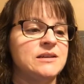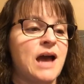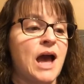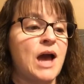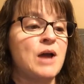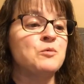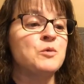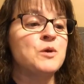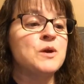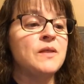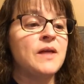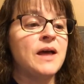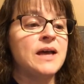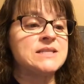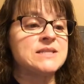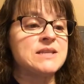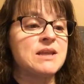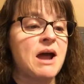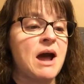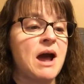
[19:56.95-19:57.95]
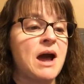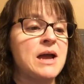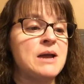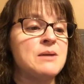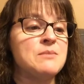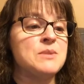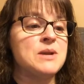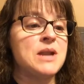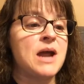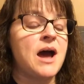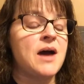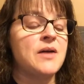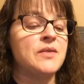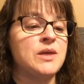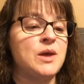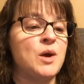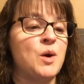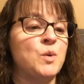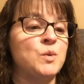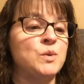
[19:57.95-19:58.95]
I realize that I'm not
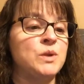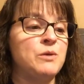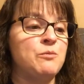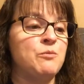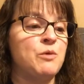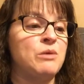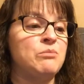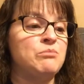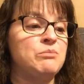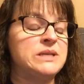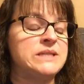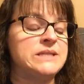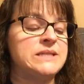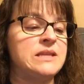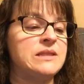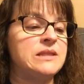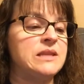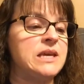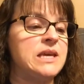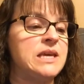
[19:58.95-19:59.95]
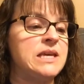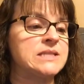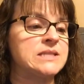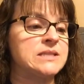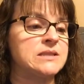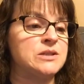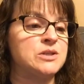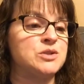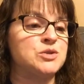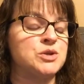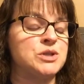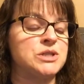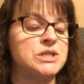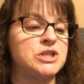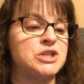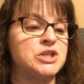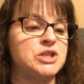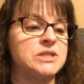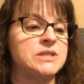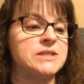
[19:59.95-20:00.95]
the only one missing the Eastland
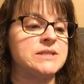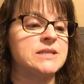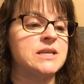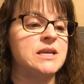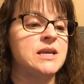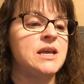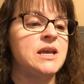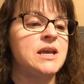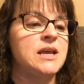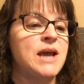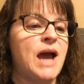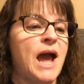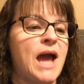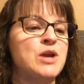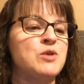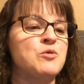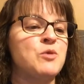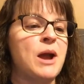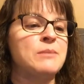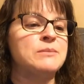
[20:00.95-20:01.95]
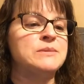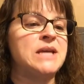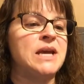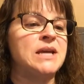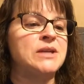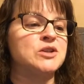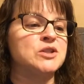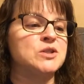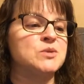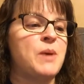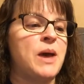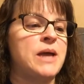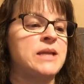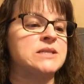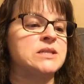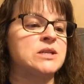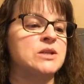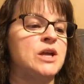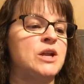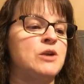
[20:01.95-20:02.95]
traditions. I grab Daniel's
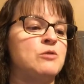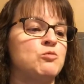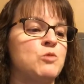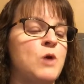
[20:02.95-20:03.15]
pencil and